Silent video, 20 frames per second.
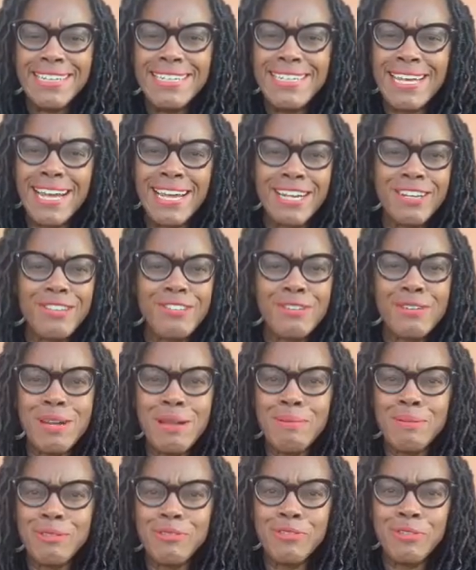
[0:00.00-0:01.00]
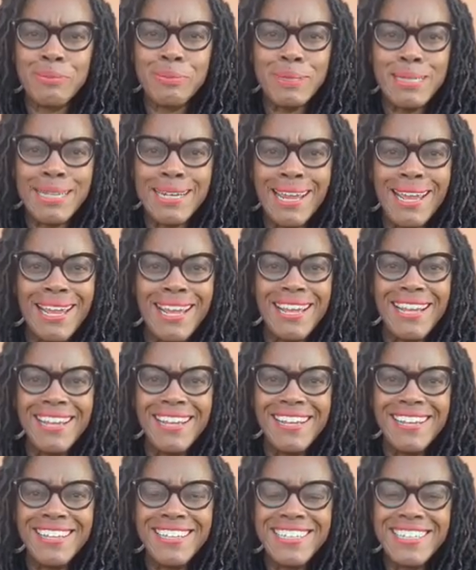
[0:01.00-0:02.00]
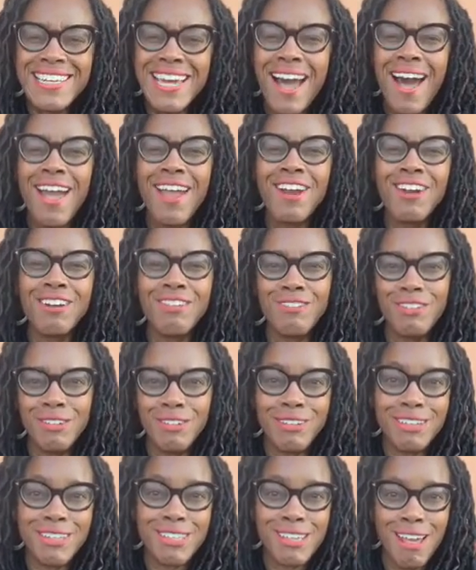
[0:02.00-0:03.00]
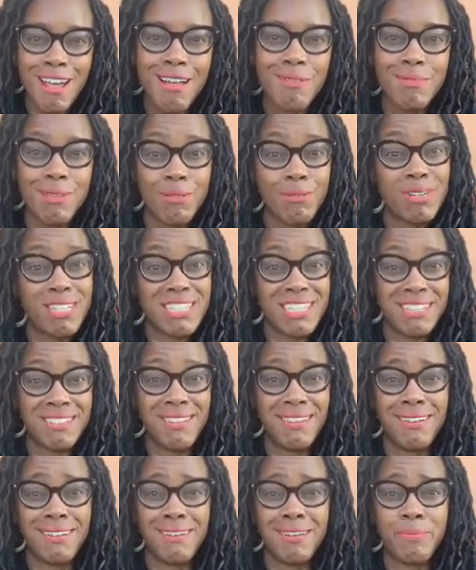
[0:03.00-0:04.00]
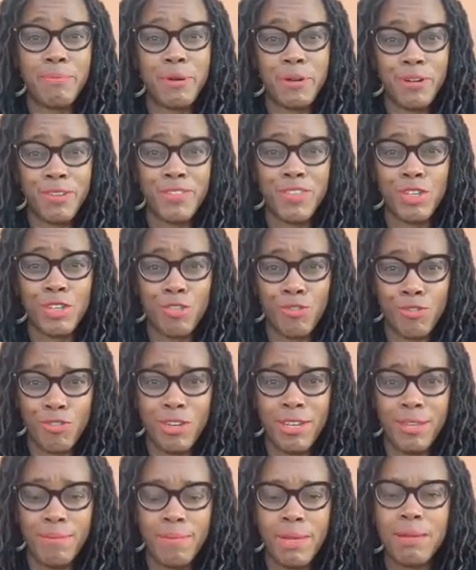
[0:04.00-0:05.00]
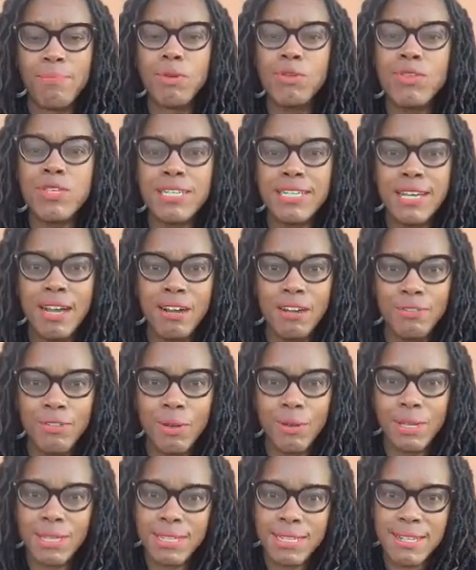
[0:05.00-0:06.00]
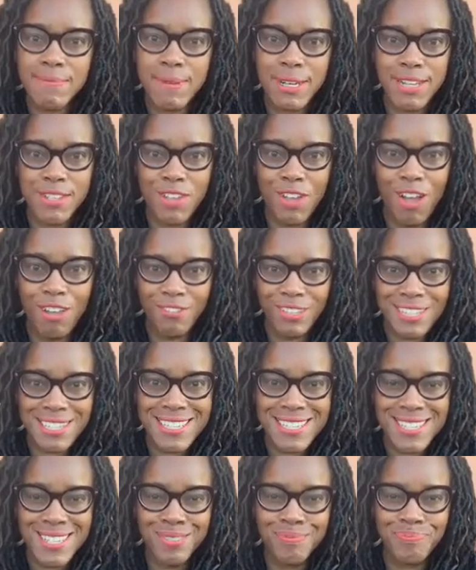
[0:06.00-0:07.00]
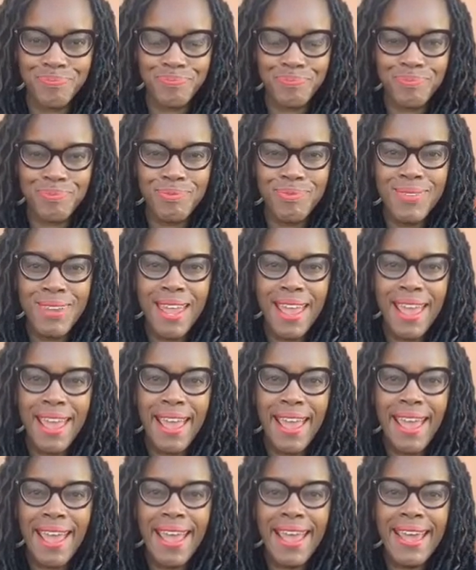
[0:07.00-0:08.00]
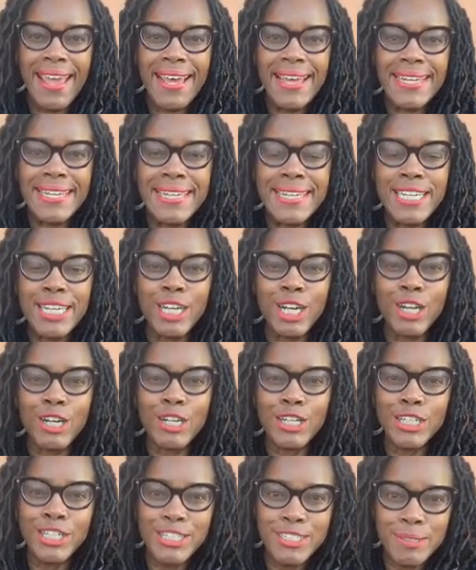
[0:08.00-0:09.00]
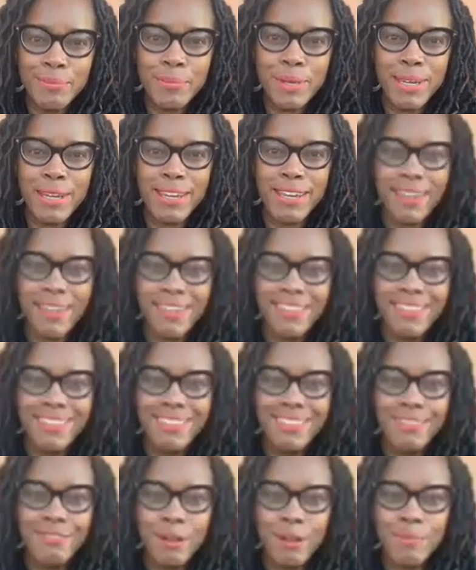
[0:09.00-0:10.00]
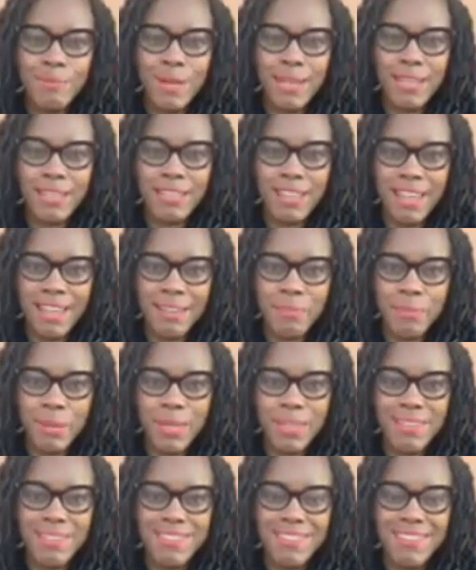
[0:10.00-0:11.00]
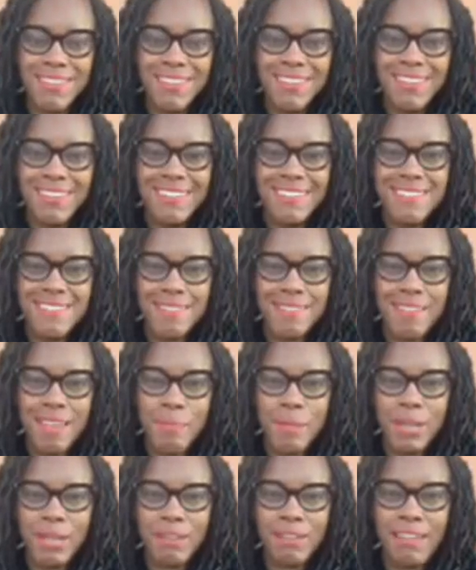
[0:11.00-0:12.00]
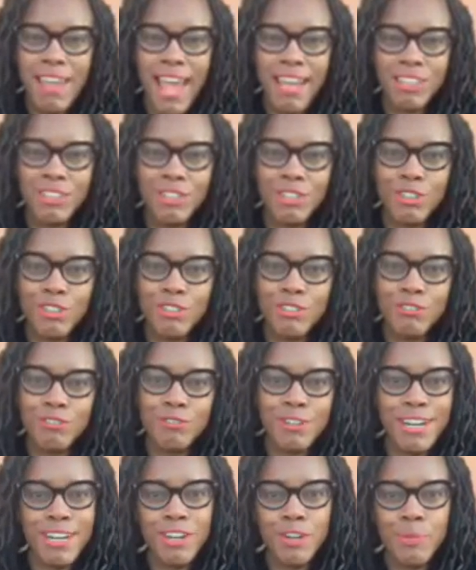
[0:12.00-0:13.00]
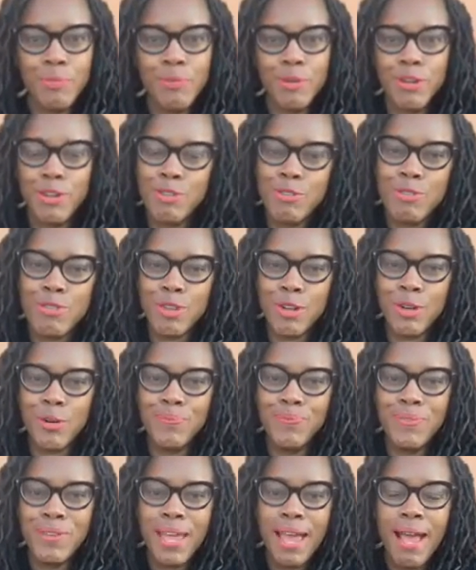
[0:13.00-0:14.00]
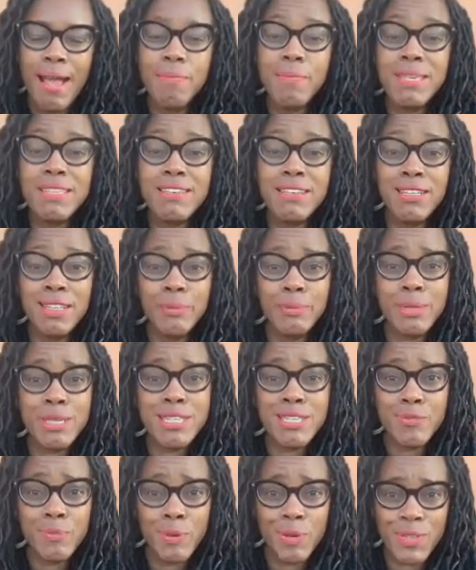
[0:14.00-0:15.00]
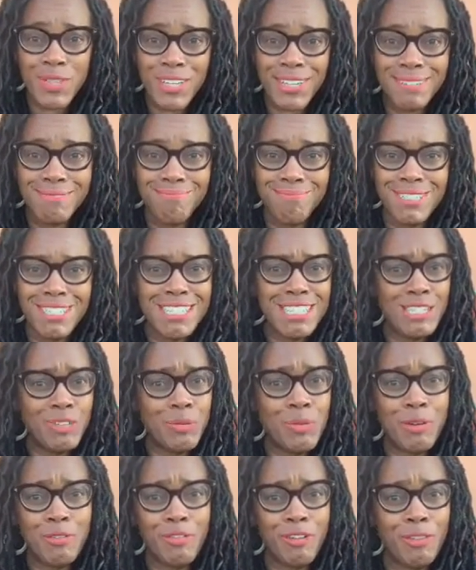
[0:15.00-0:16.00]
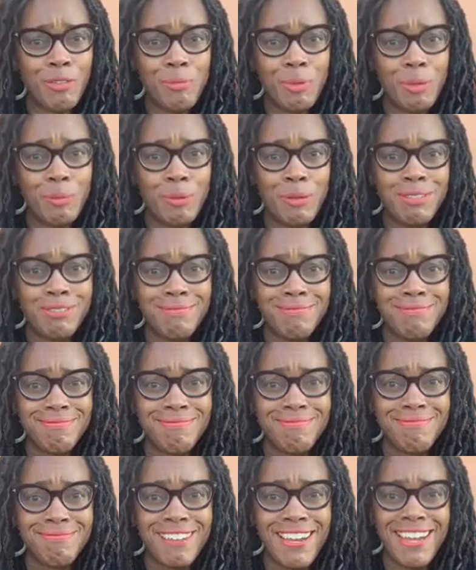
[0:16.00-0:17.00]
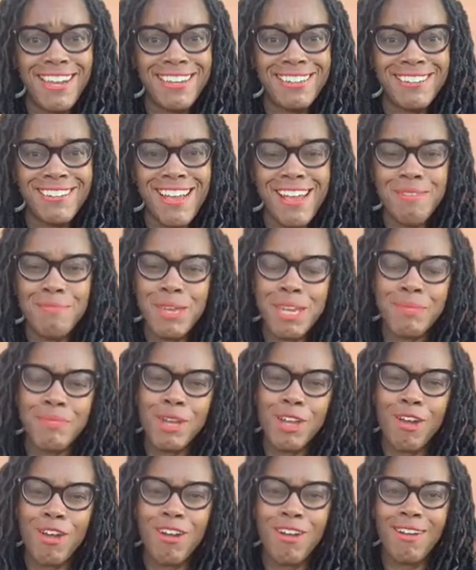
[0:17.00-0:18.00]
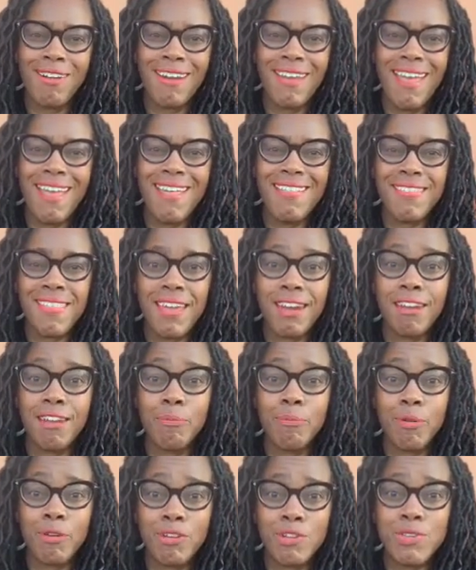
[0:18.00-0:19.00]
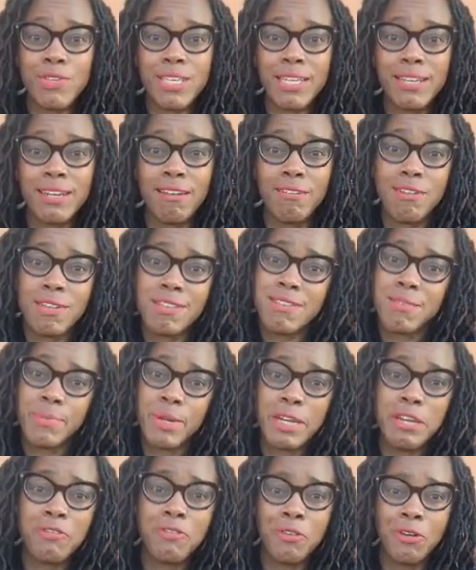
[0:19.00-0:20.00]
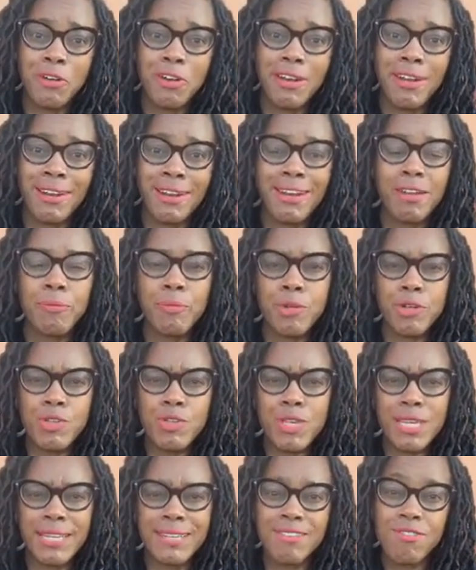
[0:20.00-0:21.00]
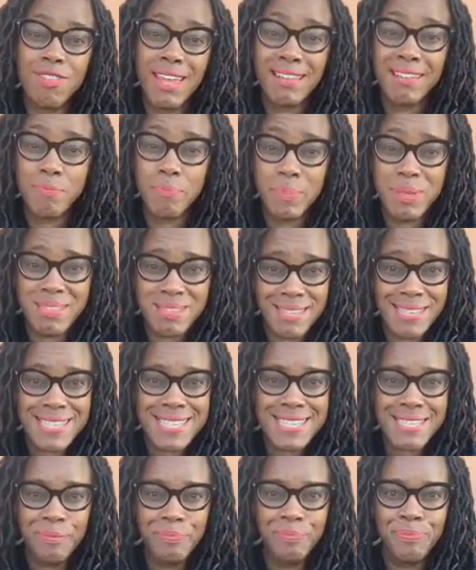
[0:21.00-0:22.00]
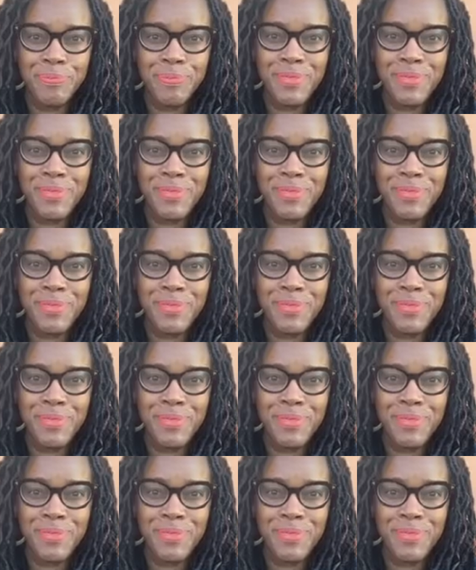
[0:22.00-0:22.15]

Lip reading: tired of scrambling for money, tired of doing a job that wasn't like a part of their dream, and mostly tired of going to somebody's office. And it occurred to me from my client base, since I'm an actor, writer, producer, I'm basically a business person because I don't work for other people. Right? I make my art and then I produce it. I raise the money for it and I produce it. So that's business.